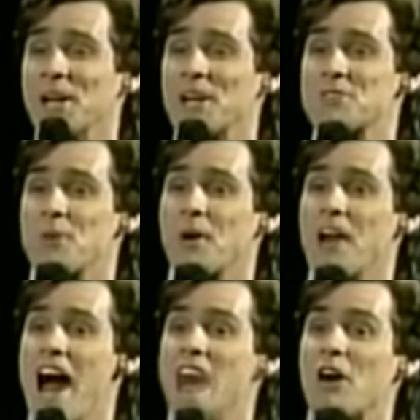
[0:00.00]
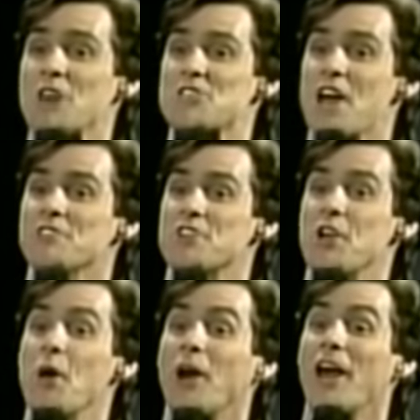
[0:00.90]
Well, I guess we're going to have
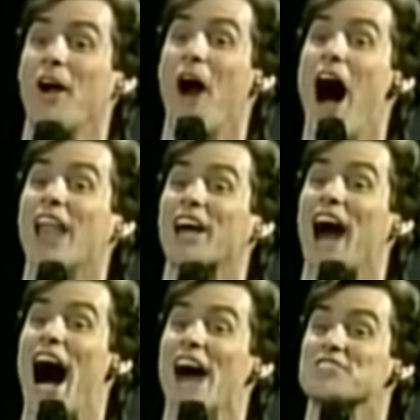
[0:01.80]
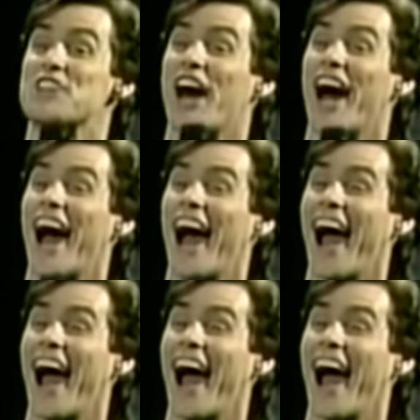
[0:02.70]
ourselves a nuclear holocaust.